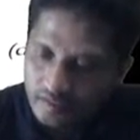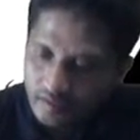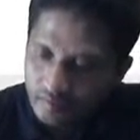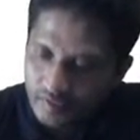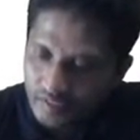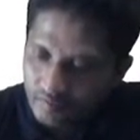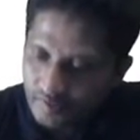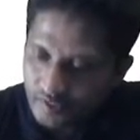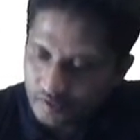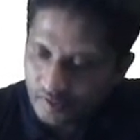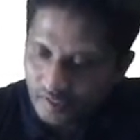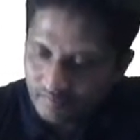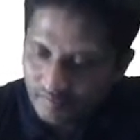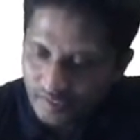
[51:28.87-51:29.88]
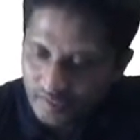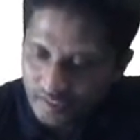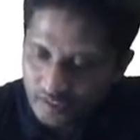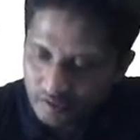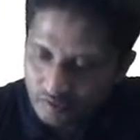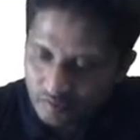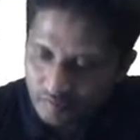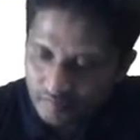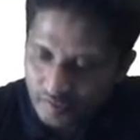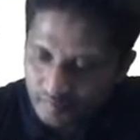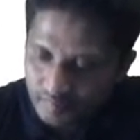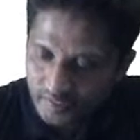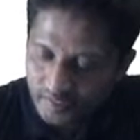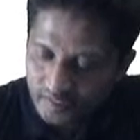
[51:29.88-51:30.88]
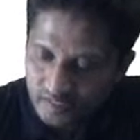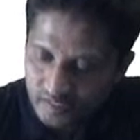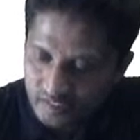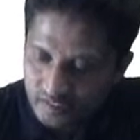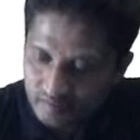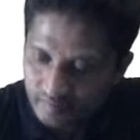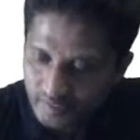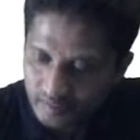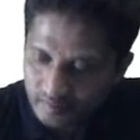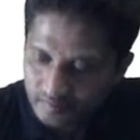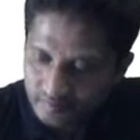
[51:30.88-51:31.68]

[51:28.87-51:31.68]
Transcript: whenever you have under the root 1 minus x square,